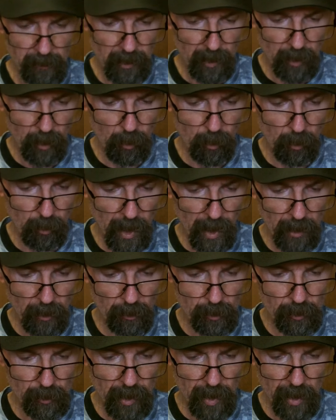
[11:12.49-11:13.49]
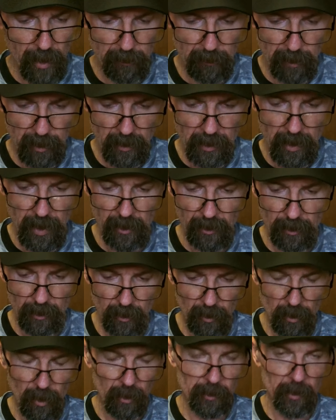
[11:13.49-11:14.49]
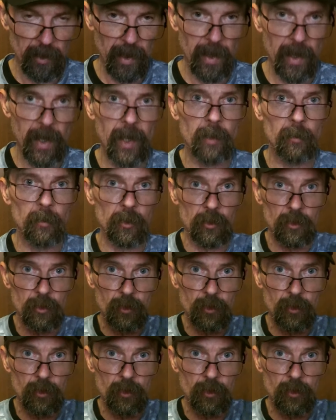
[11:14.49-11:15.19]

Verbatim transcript: old rattle trap but these are called the hammer